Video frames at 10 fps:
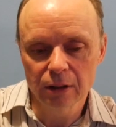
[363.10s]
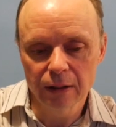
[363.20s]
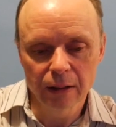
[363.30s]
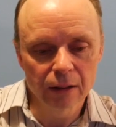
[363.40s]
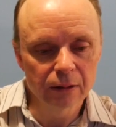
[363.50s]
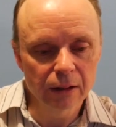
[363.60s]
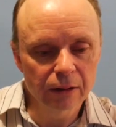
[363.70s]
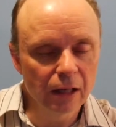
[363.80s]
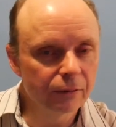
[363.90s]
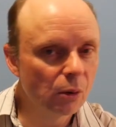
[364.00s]
and they'll
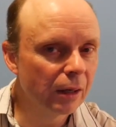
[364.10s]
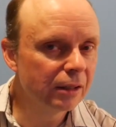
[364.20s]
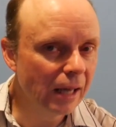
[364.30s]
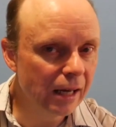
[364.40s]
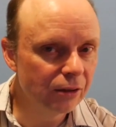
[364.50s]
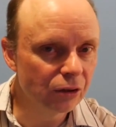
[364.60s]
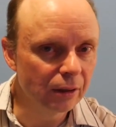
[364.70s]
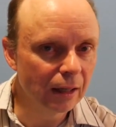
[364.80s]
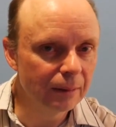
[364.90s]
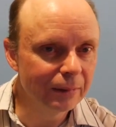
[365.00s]
kind of go on a
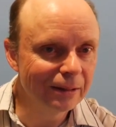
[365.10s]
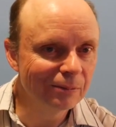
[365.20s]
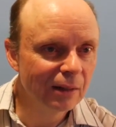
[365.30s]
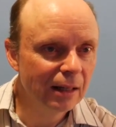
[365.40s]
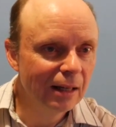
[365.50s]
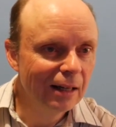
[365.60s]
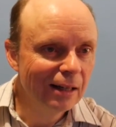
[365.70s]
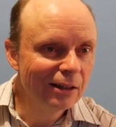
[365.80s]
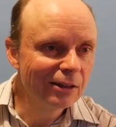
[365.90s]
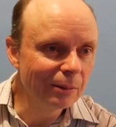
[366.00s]
tangent. I mean,
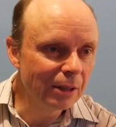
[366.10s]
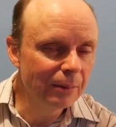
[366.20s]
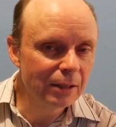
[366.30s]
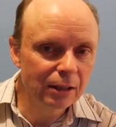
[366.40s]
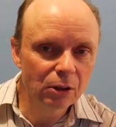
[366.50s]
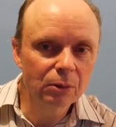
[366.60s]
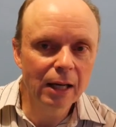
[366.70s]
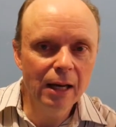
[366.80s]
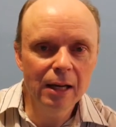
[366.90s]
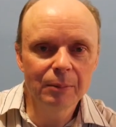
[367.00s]
sometimes that's
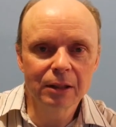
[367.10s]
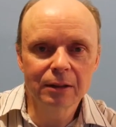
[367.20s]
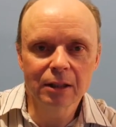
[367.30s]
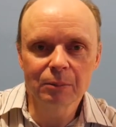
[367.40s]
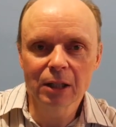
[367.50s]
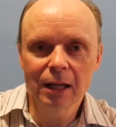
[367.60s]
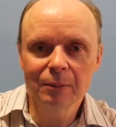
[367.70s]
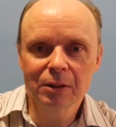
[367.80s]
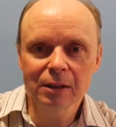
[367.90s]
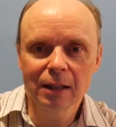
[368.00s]
okay, but
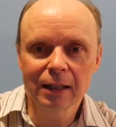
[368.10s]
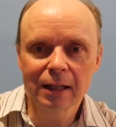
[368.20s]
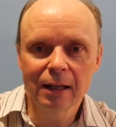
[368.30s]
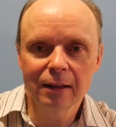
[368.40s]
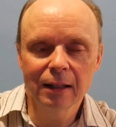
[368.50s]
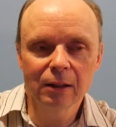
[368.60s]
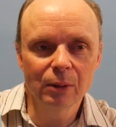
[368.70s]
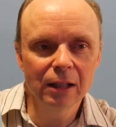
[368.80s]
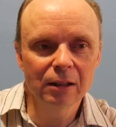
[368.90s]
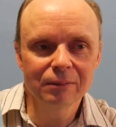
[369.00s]
sometimes I kind of think,
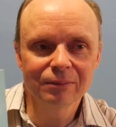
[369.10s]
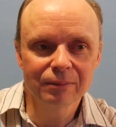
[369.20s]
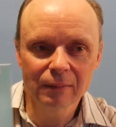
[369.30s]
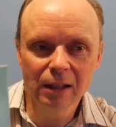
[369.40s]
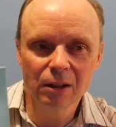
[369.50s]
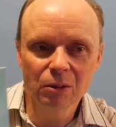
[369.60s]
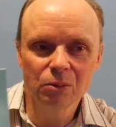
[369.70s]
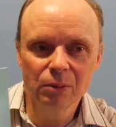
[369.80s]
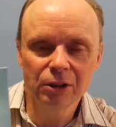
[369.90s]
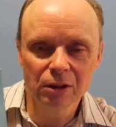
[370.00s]
well, you know,
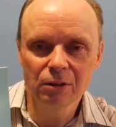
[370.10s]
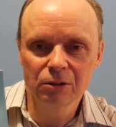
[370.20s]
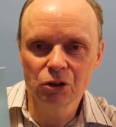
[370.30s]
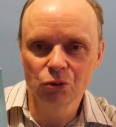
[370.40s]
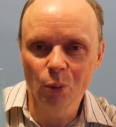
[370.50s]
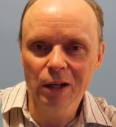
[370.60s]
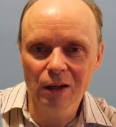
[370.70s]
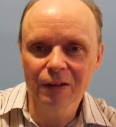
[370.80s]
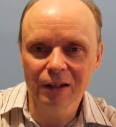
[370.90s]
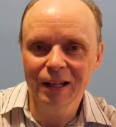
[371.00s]
we should dwell
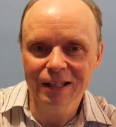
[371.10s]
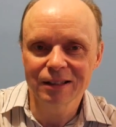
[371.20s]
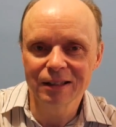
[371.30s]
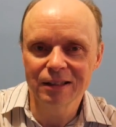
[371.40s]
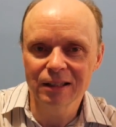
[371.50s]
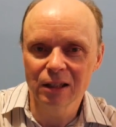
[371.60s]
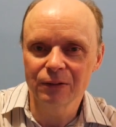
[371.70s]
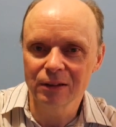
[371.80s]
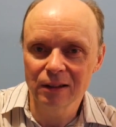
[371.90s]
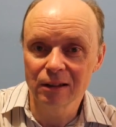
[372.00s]
on the lesson
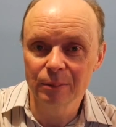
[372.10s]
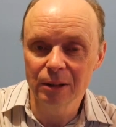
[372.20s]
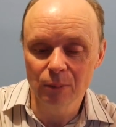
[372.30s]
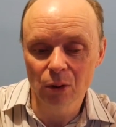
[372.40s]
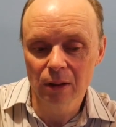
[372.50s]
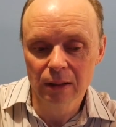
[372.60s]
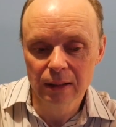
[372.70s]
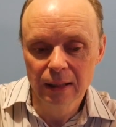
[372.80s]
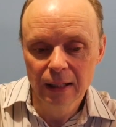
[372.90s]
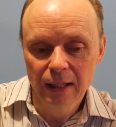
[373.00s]
itself a little bit more.
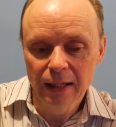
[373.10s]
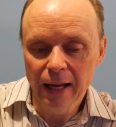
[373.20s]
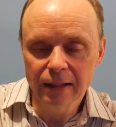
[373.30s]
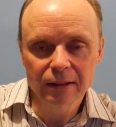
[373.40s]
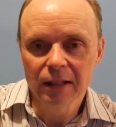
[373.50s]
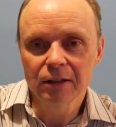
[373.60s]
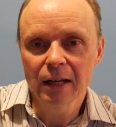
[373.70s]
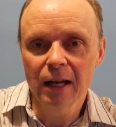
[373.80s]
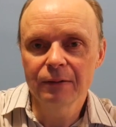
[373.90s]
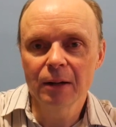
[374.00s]
It's
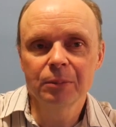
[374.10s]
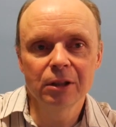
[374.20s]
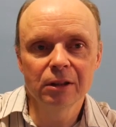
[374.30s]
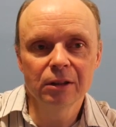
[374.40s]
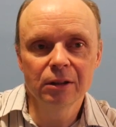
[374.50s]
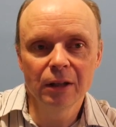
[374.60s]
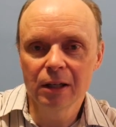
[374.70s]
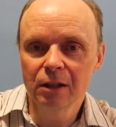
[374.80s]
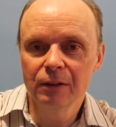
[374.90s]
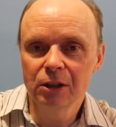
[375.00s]
kind of up to the
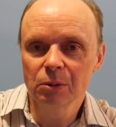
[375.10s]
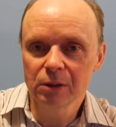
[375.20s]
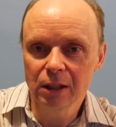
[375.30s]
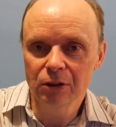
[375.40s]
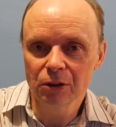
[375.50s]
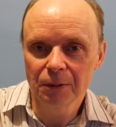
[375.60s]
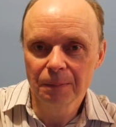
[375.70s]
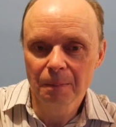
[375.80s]
individual teacher.